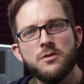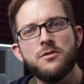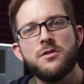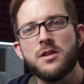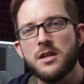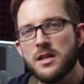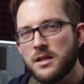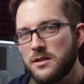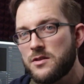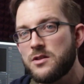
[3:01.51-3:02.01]
new
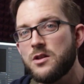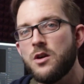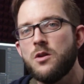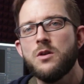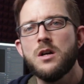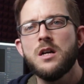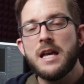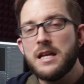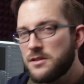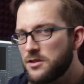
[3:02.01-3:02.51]
things.
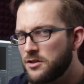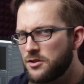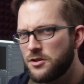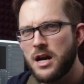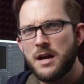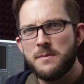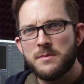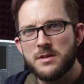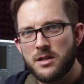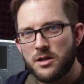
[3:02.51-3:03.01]
So,
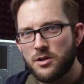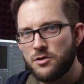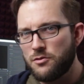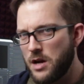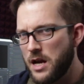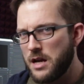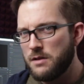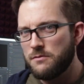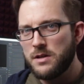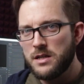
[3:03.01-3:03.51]
Instagram is a
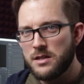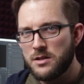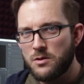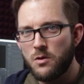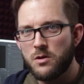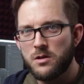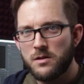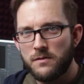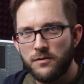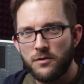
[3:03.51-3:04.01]
great
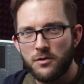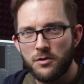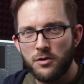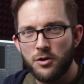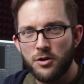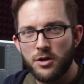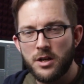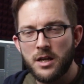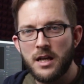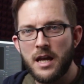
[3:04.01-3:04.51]
resource for
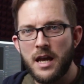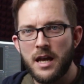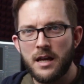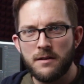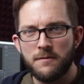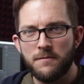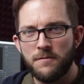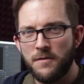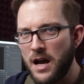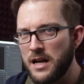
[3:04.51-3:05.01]
learning
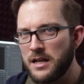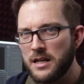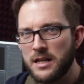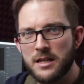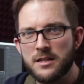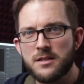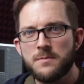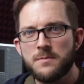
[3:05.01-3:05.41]
and finding